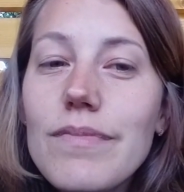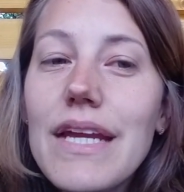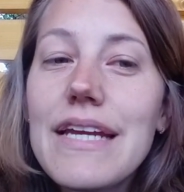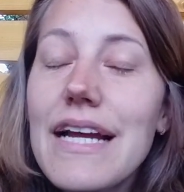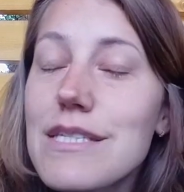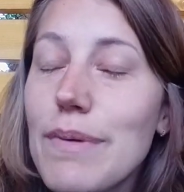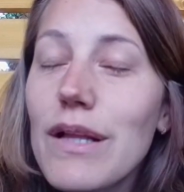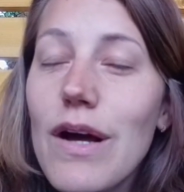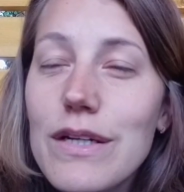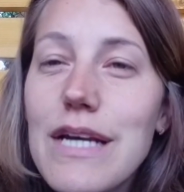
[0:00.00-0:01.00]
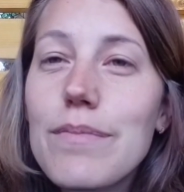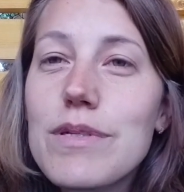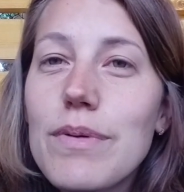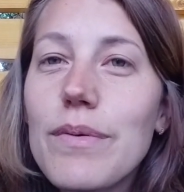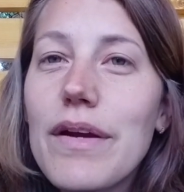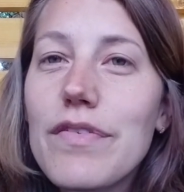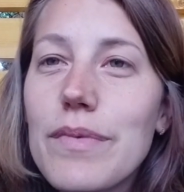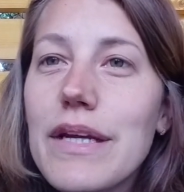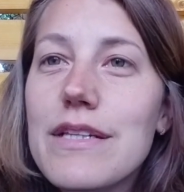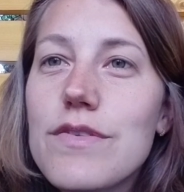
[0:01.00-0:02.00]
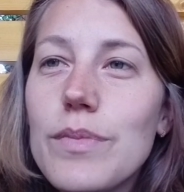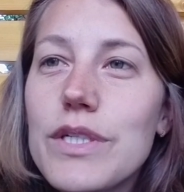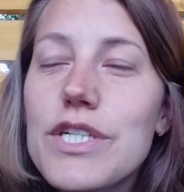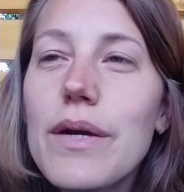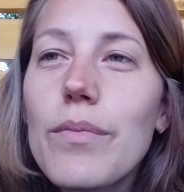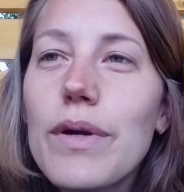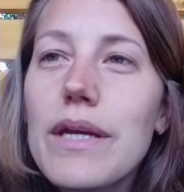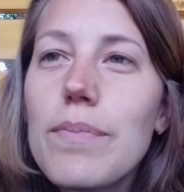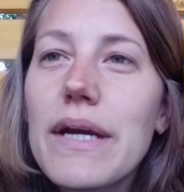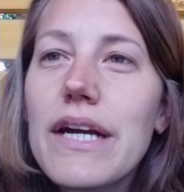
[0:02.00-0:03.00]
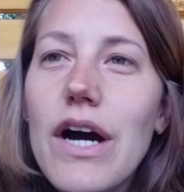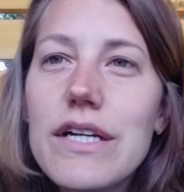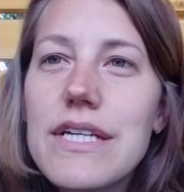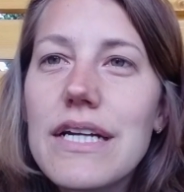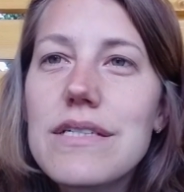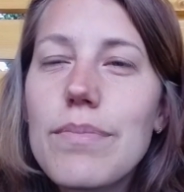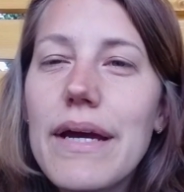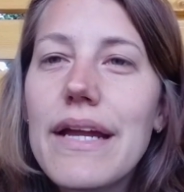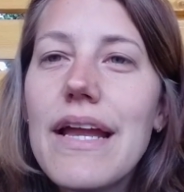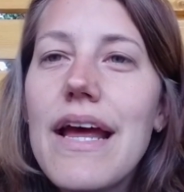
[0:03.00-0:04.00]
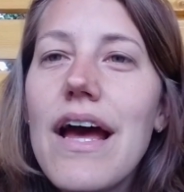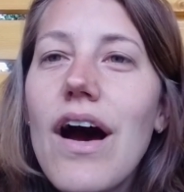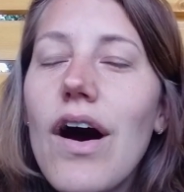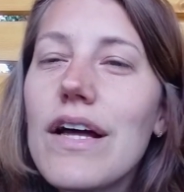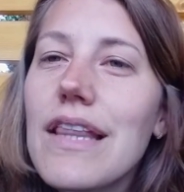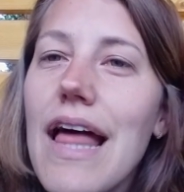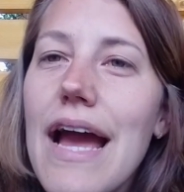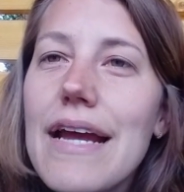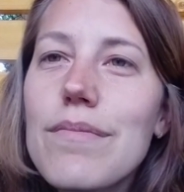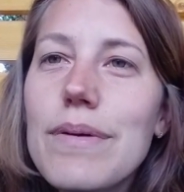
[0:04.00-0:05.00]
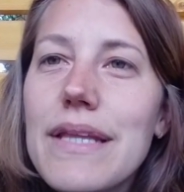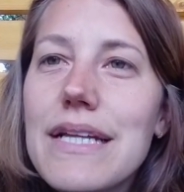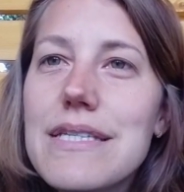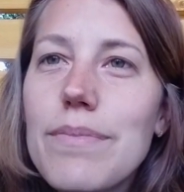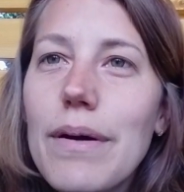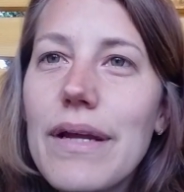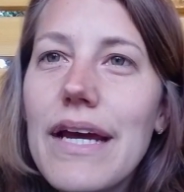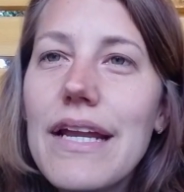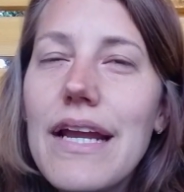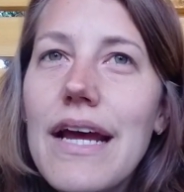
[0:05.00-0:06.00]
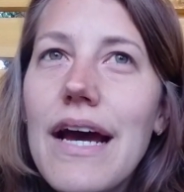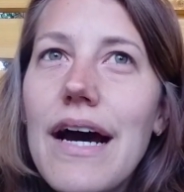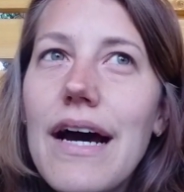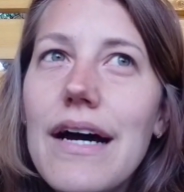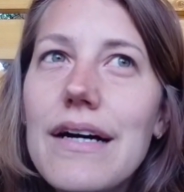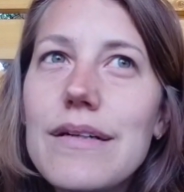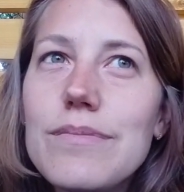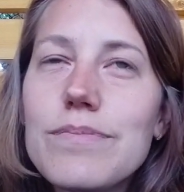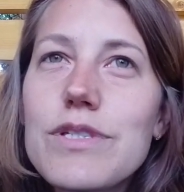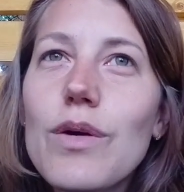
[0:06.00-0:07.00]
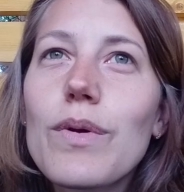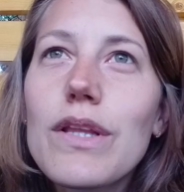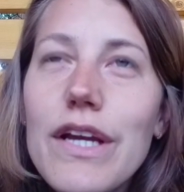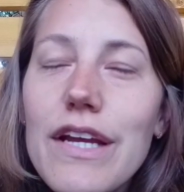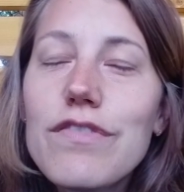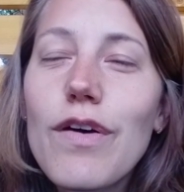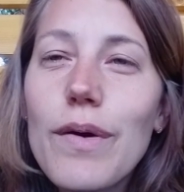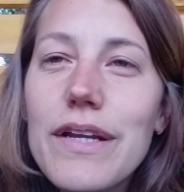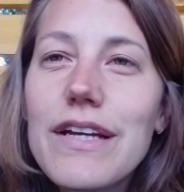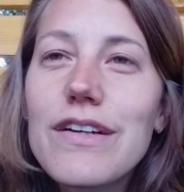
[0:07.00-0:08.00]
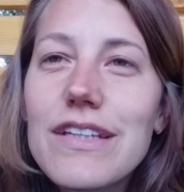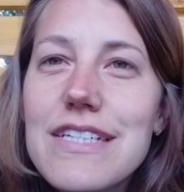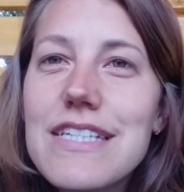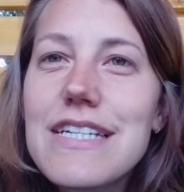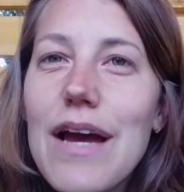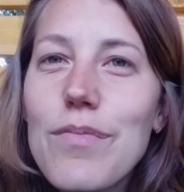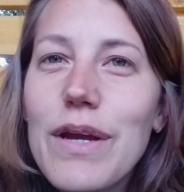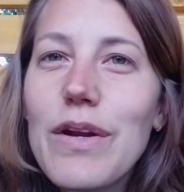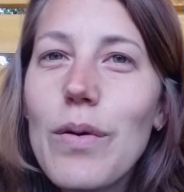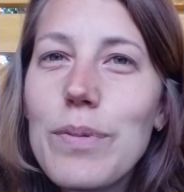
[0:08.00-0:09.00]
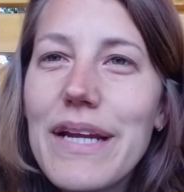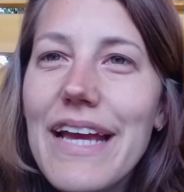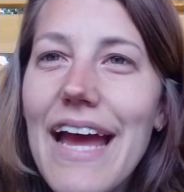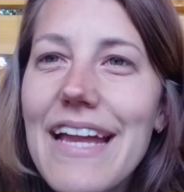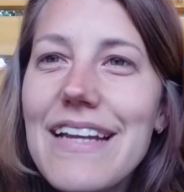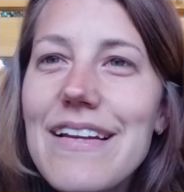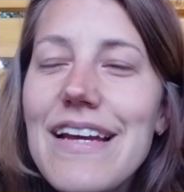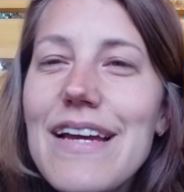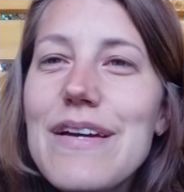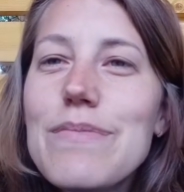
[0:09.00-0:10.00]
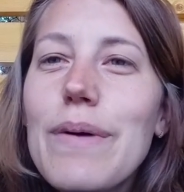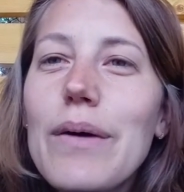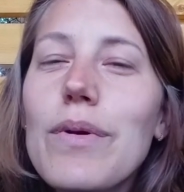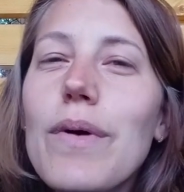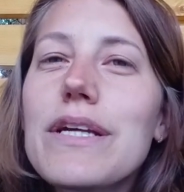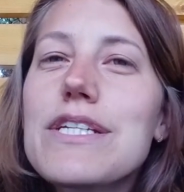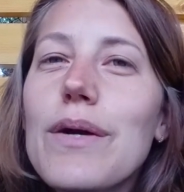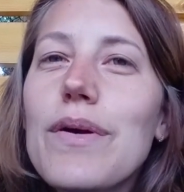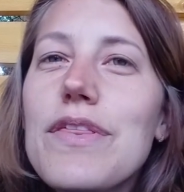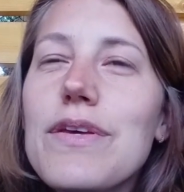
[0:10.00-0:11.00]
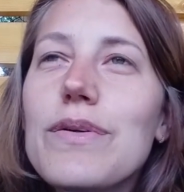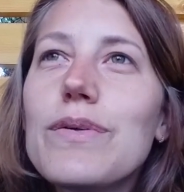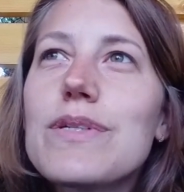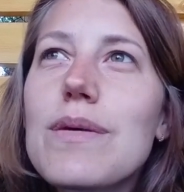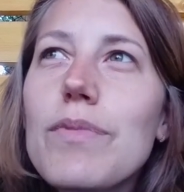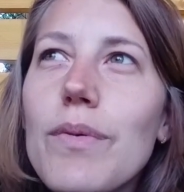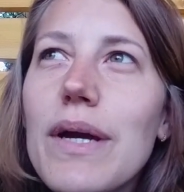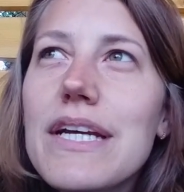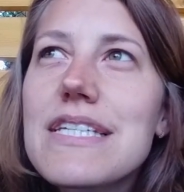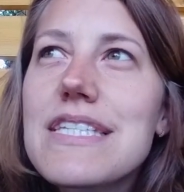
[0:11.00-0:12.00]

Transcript: yeah, it's been a long time to be away from the kids from the gym. We're keeping in contact a bit online, but that's about it. Um, so we're looking forward eagerly to the time we can open again. But we want to share with you some of the ways